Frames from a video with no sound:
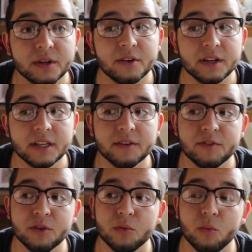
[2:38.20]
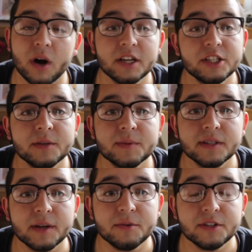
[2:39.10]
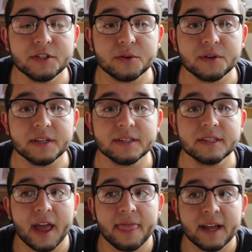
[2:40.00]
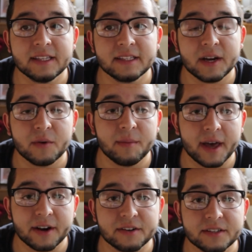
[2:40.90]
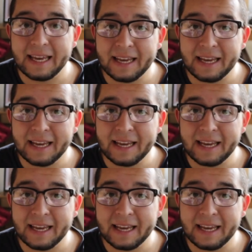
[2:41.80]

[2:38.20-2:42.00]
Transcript: They're going to give you washed up celebrity stories, and that's not what matters.